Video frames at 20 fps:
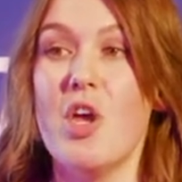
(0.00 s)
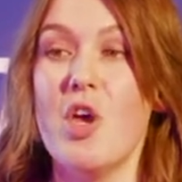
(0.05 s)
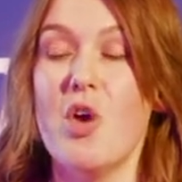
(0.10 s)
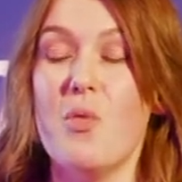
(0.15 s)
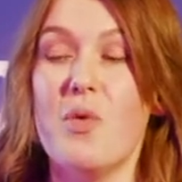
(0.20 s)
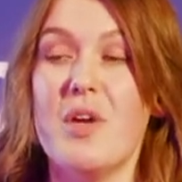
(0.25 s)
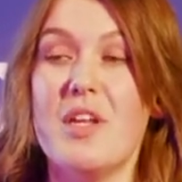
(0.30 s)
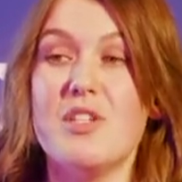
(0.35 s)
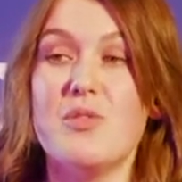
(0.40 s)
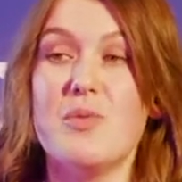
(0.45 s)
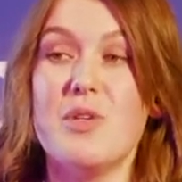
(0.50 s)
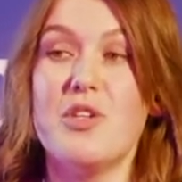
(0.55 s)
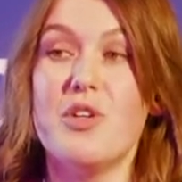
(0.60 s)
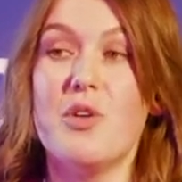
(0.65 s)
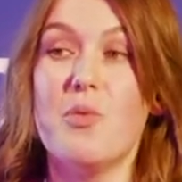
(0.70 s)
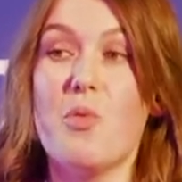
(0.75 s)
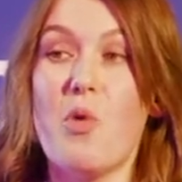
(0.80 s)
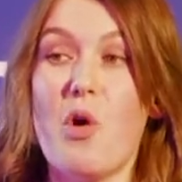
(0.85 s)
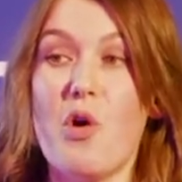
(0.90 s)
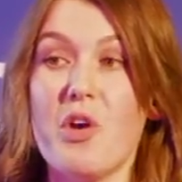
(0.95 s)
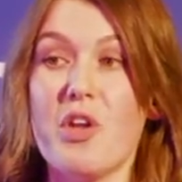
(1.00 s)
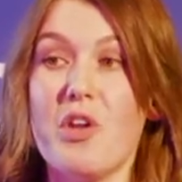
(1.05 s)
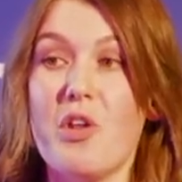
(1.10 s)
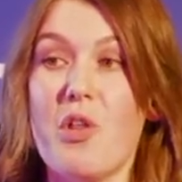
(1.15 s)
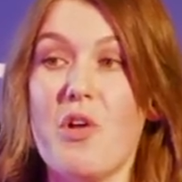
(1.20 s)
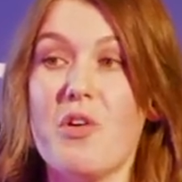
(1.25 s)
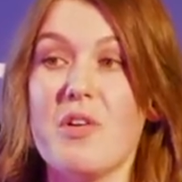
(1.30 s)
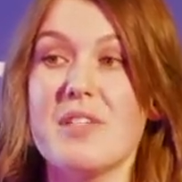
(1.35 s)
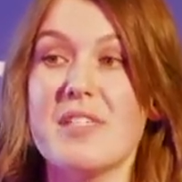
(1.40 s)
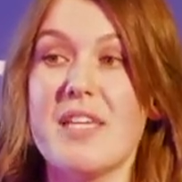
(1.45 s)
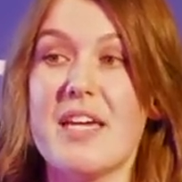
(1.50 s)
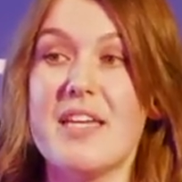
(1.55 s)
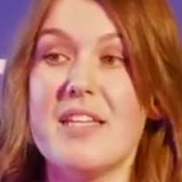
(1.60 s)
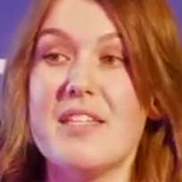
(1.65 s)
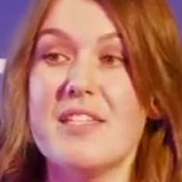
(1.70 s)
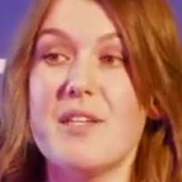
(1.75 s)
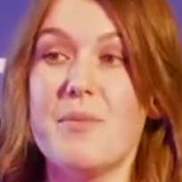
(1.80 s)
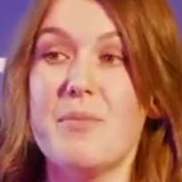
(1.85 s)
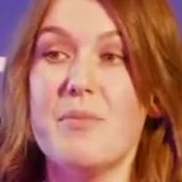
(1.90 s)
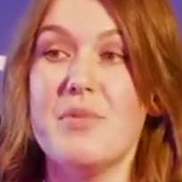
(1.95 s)
Whereas when you're walking alongside
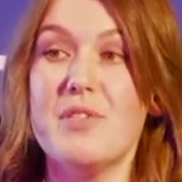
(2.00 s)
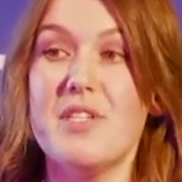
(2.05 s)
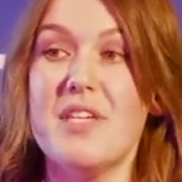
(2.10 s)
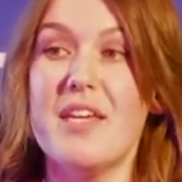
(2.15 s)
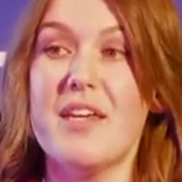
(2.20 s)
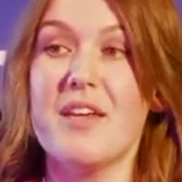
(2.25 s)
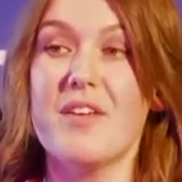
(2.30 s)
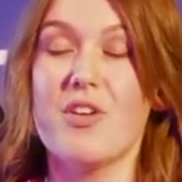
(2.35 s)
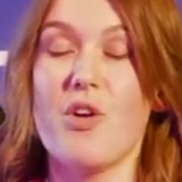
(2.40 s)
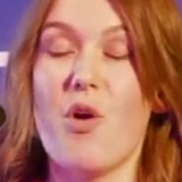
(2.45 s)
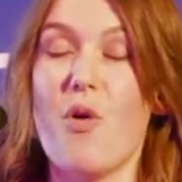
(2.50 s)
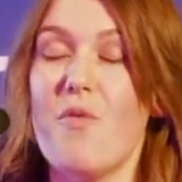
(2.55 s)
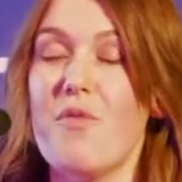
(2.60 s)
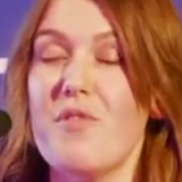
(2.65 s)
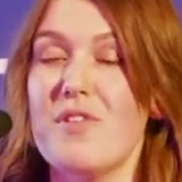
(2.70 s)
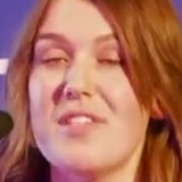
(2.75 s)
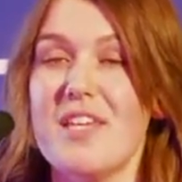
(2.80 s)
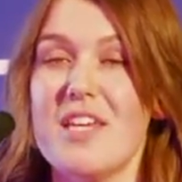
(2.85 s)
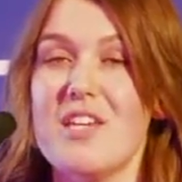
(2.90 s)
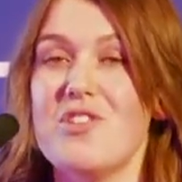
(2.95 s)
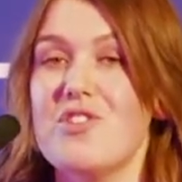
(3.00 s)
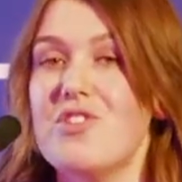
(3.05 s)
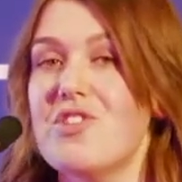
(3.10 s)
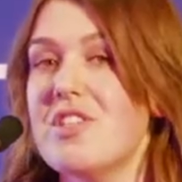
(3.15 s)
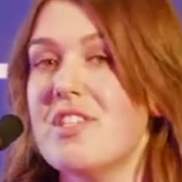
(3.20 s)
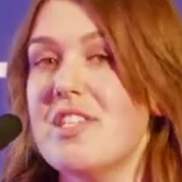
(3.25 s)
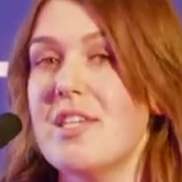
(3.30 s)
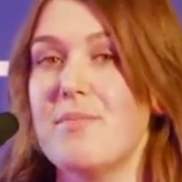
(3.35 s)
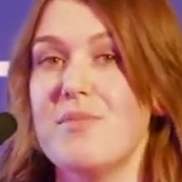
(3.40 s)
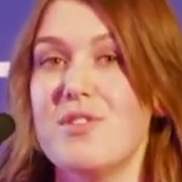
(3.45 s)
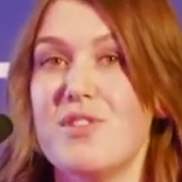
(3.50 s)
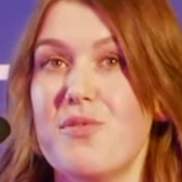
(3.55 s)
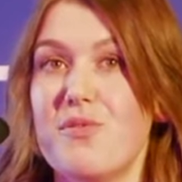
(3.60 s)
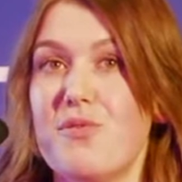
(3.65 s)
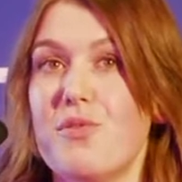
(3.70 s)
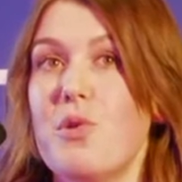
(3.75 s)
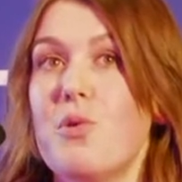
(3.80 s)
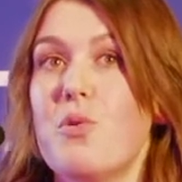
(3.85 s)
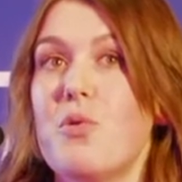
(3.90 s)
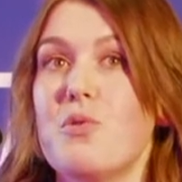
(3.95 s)
somebody, conversation just seems to
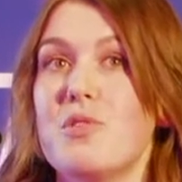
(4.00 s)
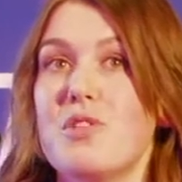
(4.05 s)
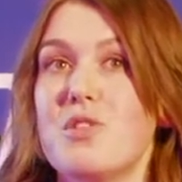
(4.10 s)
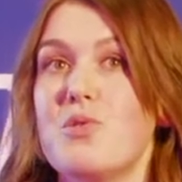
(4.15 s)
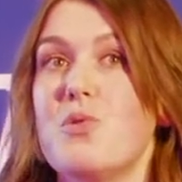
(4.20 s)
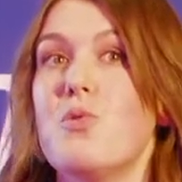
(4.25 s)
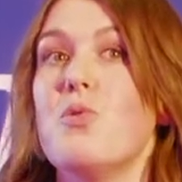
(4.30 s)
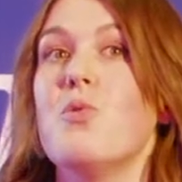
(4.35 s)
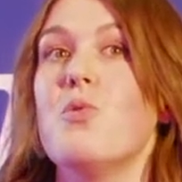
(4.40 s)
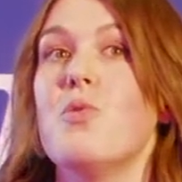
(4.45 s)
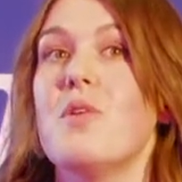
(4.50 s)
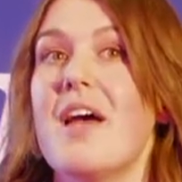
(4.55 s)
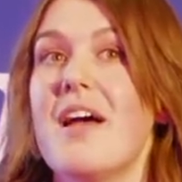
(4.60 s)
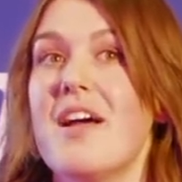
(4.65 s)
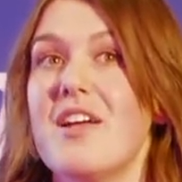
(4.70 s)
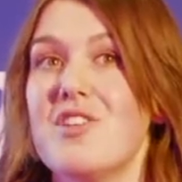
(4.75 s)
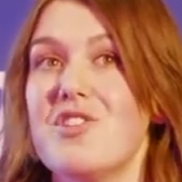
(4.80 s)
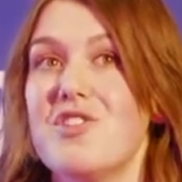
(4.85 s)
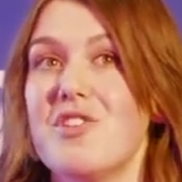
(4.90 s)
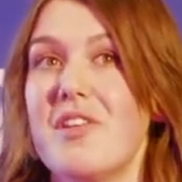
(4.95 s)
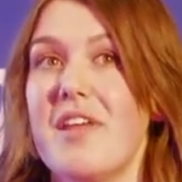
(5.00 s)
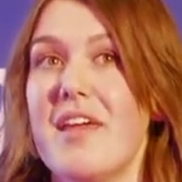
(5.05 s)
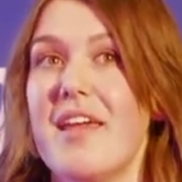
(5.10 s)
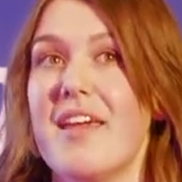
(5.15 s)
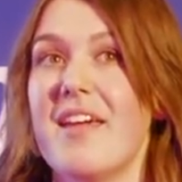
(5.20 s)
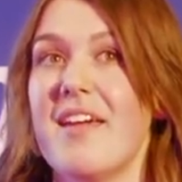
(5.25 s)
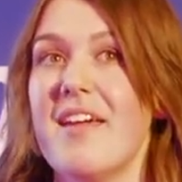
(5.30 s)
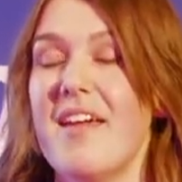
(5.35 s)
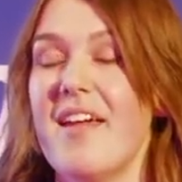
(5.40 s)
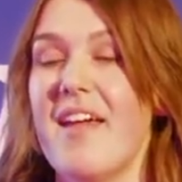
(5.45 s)
flow so naturally.